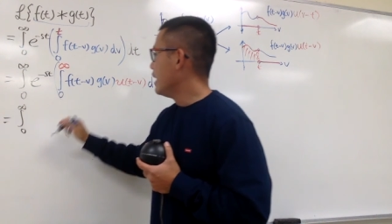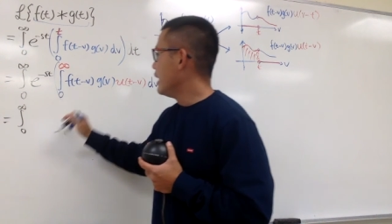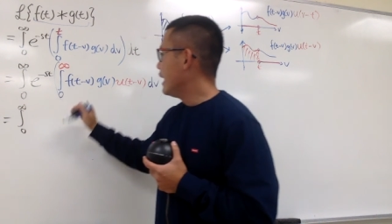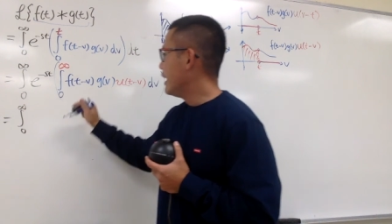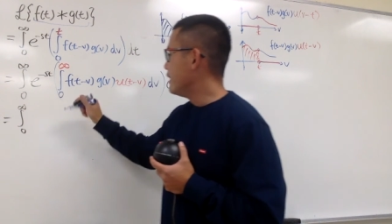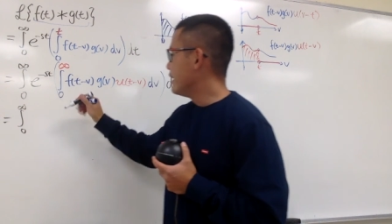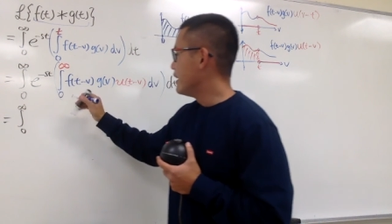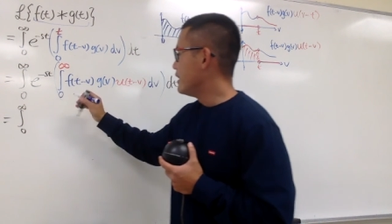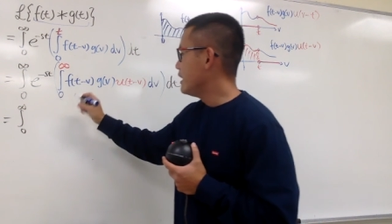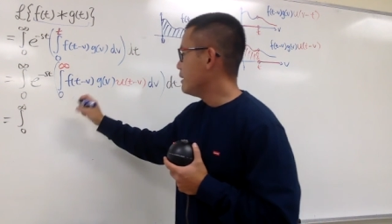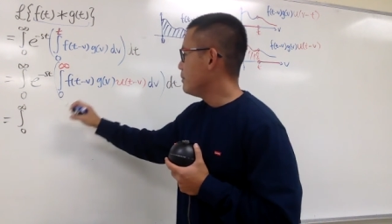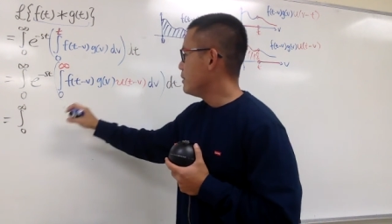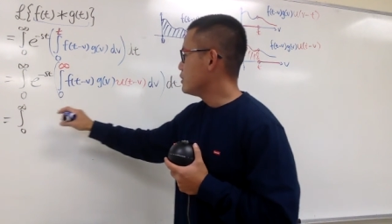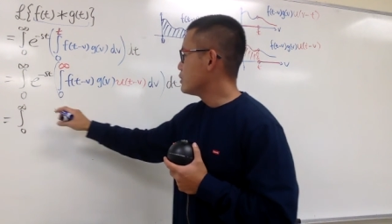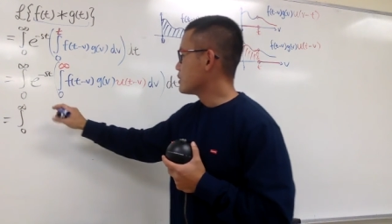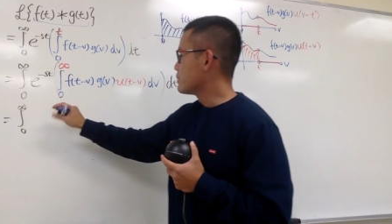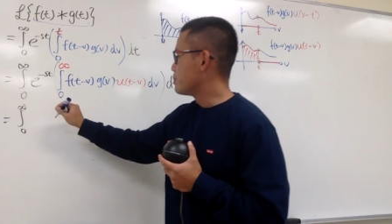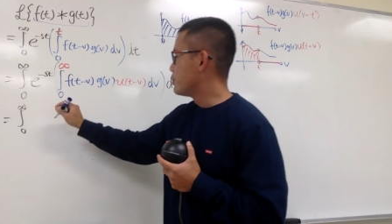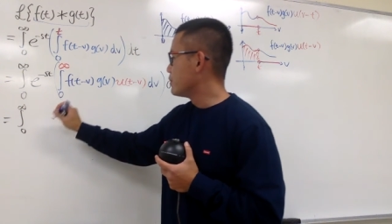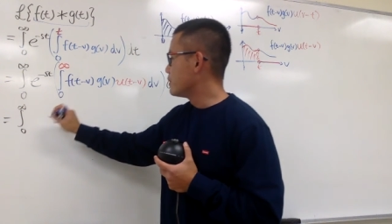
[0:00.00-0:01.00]
And then let me
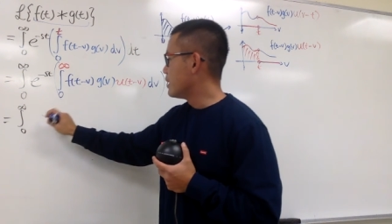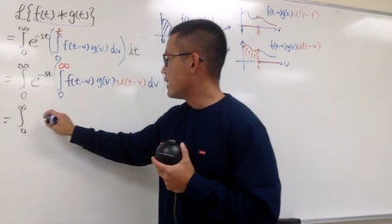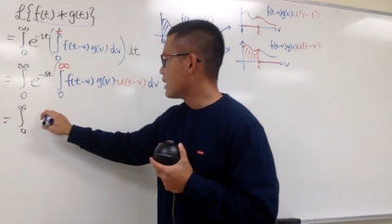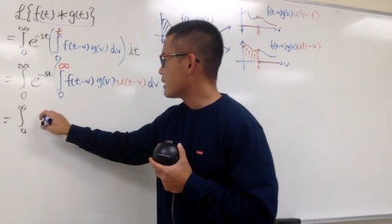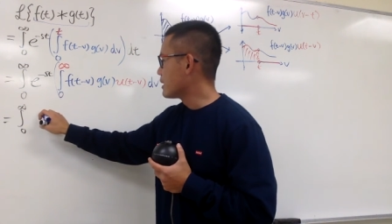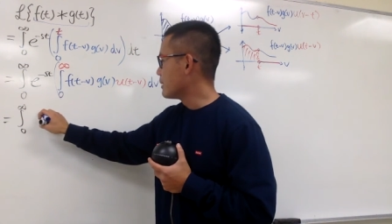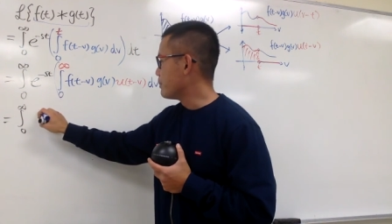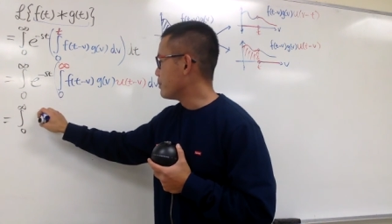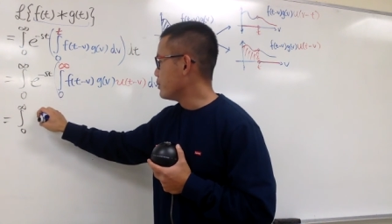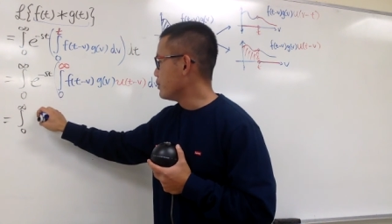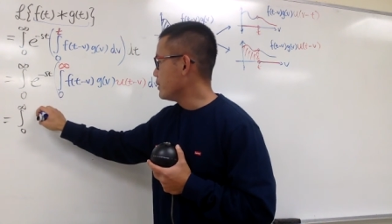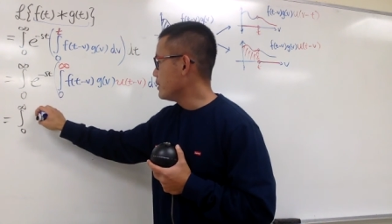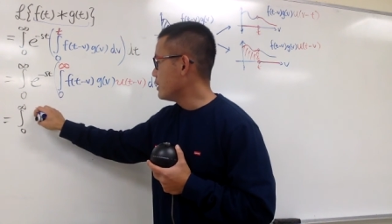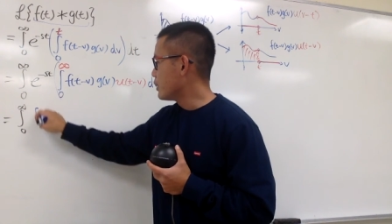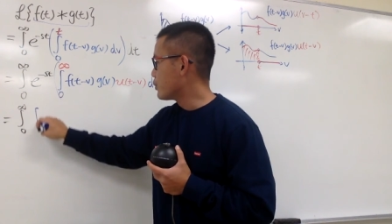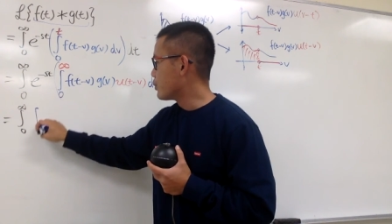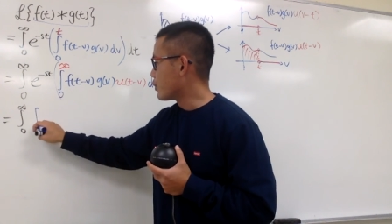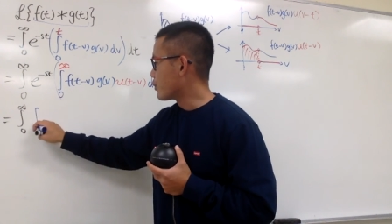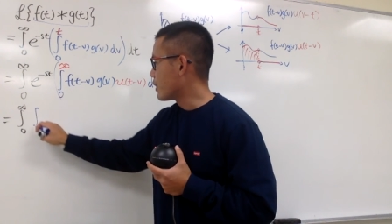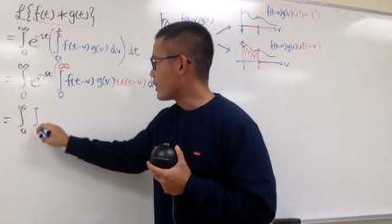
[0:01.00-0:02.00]
just put down the blue
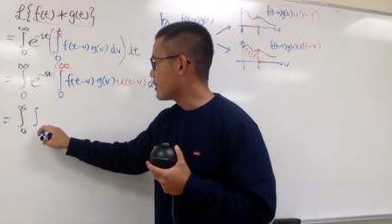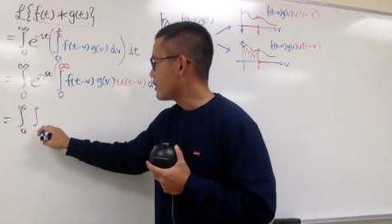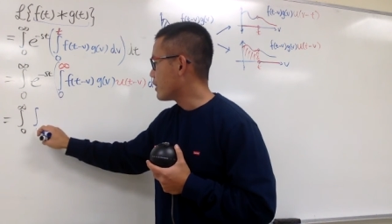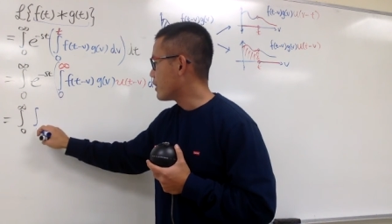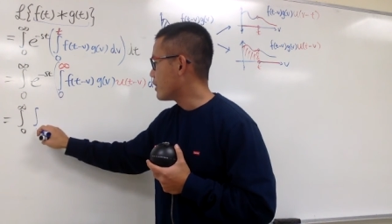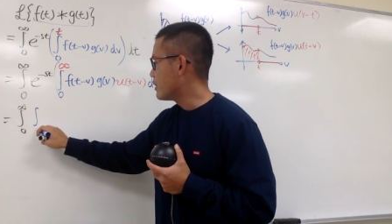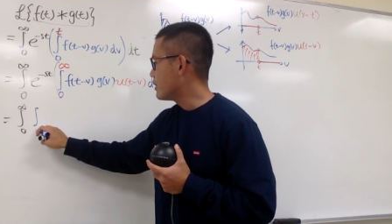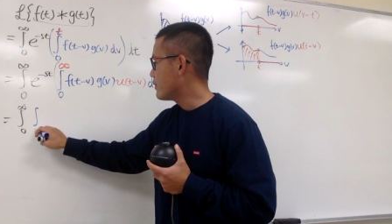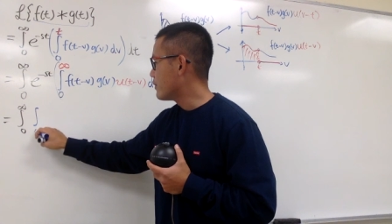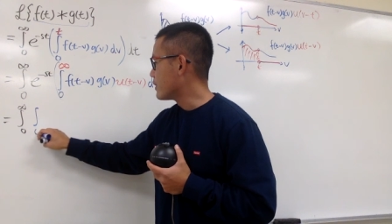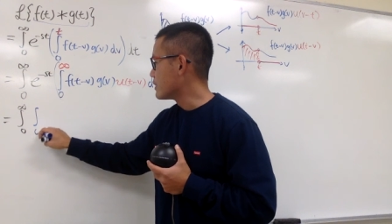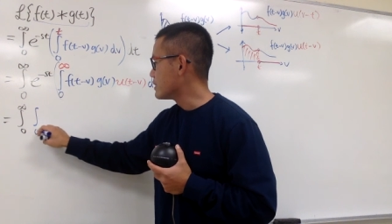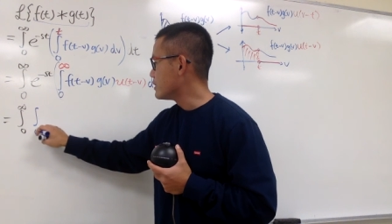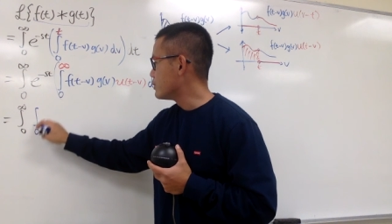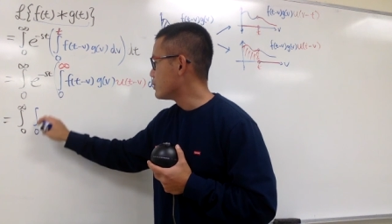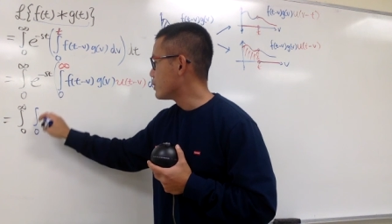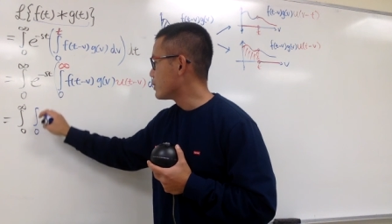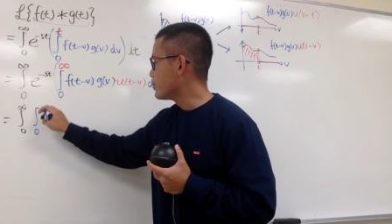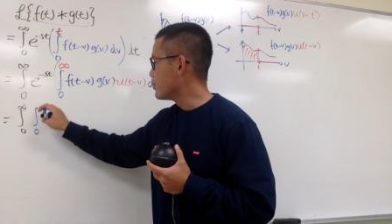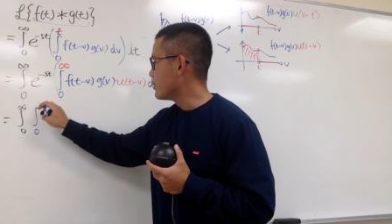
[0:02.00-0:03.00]
integral right here from
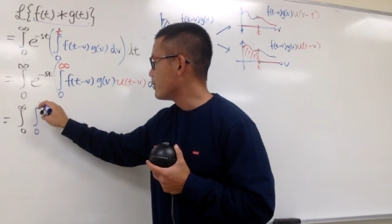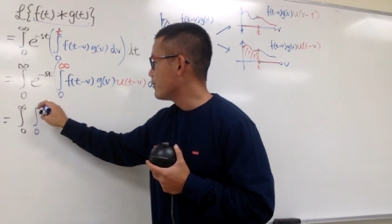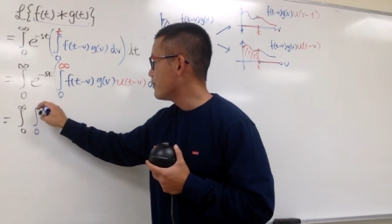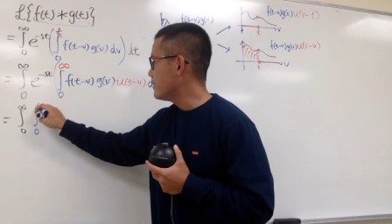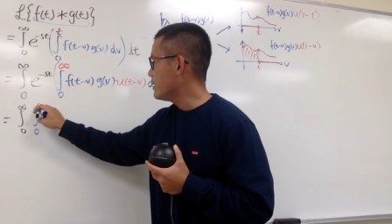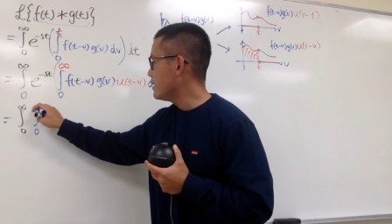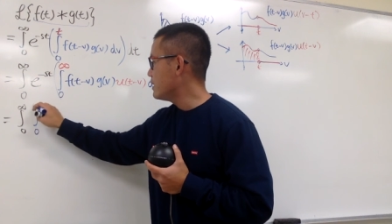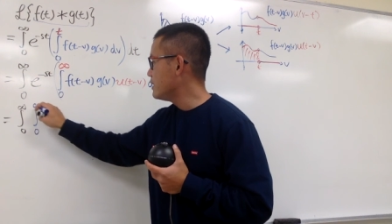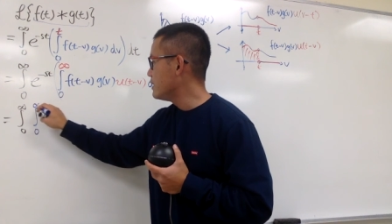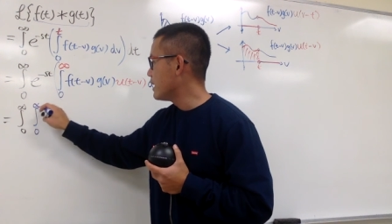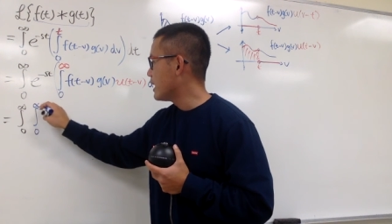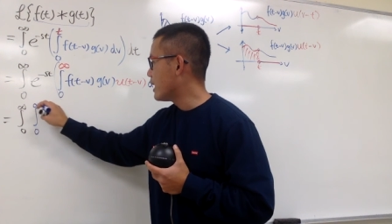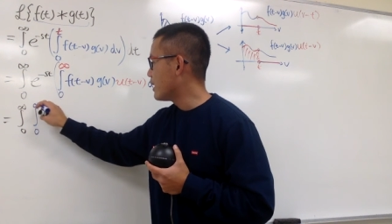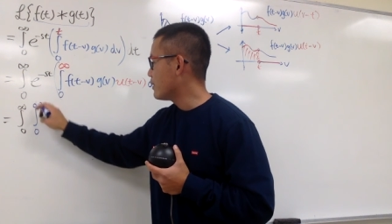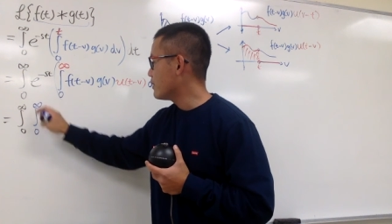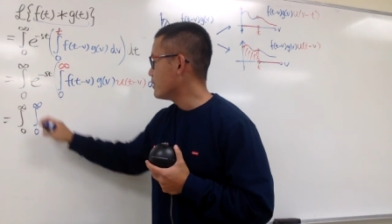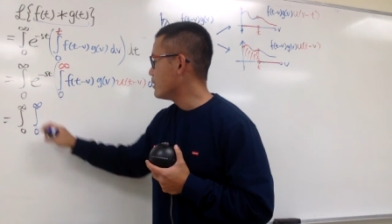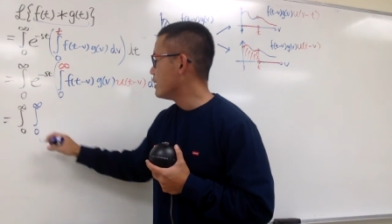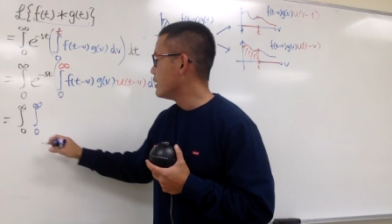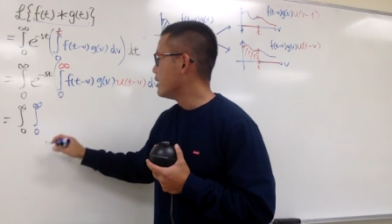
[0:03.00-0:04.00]
0 to infinity
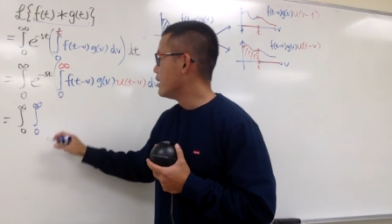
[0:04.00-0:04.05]
now.